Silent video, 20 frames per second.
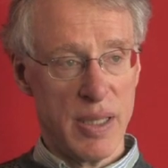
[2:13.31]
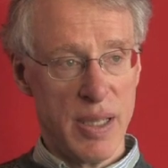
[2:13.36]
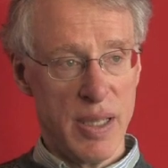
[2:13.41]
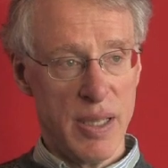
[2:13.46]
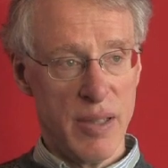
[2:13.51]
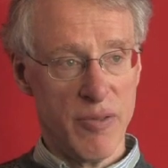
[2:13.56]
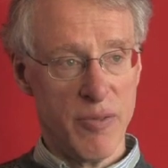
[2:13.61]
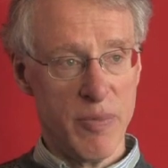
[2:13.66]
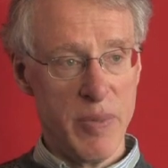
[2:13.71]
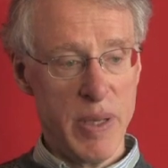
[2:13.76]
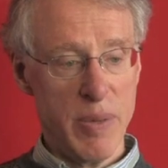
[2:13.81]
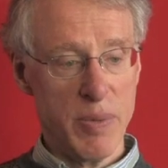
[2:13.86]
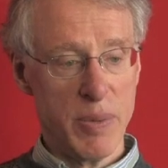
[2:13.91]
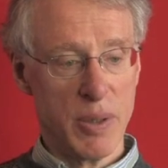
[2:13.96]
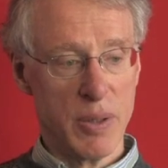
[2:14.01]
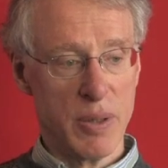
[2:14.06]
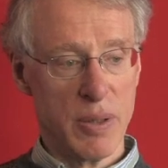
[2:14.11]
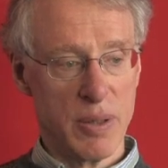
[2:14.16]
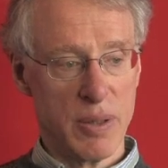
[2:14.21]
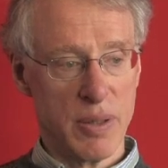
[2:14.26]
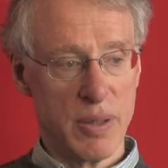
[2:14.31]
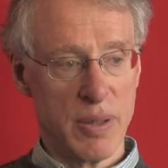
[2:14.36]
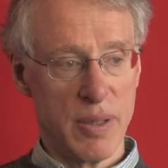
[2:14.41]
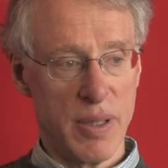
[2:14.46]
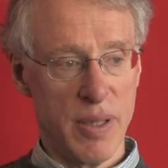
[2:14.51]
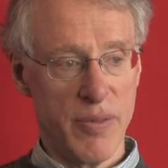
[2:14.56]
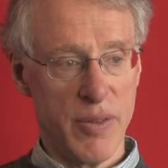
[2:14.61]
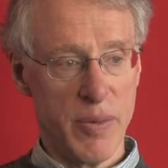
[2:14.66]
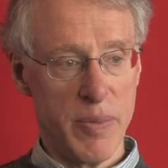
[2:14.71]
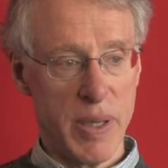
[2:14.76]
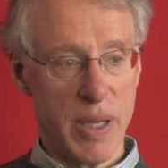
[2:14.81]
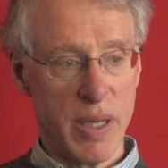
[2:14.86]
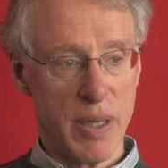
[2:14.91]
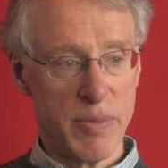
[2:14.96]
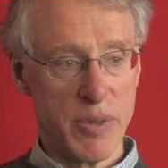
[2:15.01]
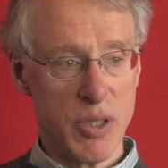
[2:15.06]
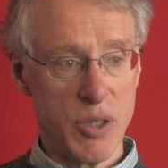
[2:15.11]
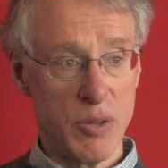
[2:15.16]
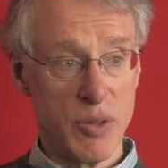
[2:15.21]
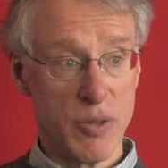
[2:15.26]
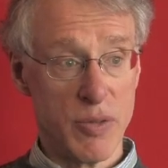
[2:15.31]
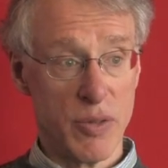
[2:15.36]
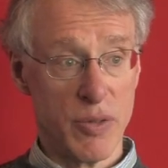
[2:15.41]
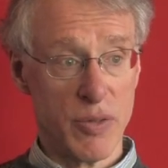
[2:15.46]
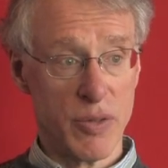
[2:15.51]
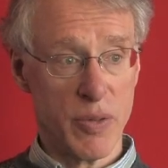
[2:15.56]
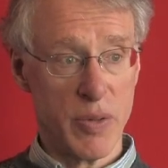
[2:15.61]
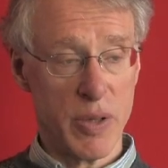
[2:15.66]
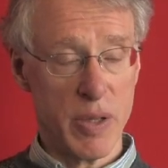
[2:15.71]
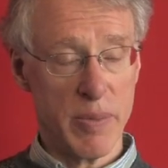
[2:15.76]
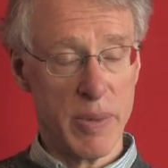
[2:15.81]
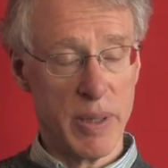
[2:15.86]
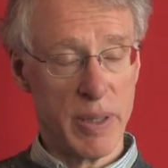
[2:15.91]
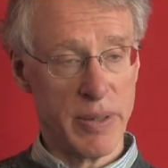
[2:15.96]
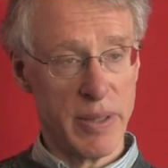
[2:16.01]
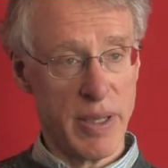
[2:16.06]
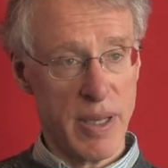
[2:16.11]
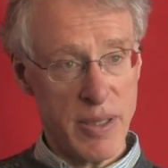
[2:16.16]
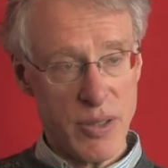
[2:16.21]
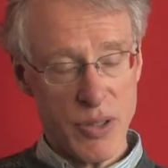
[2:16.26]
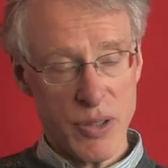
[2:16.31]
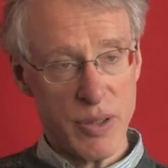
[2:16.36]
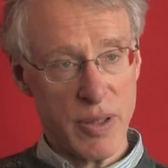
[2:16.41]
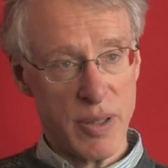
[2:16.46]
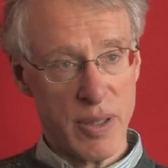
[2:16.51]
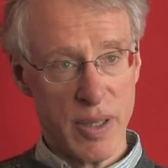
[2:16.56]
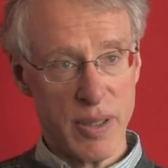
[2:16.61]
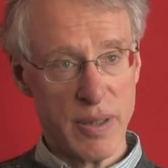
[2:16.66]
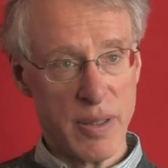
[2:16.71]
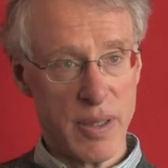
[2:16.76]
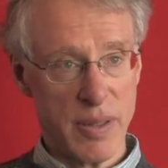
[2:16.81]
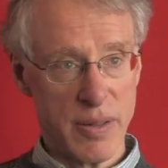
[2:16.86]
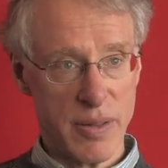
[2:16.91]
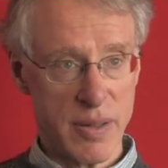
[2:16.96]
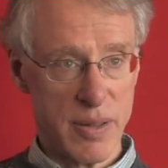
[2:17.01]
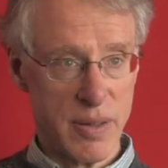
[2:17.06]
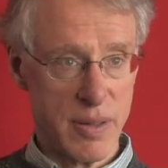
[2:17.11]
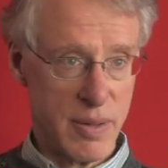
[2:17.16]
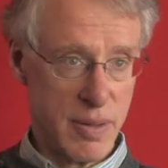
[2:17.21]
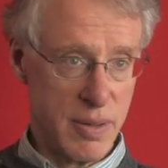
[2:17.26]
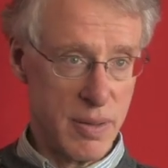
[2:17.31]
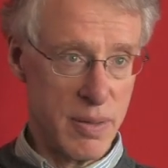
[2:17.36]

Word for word: If it becomes useful for rehabilitation, then that's a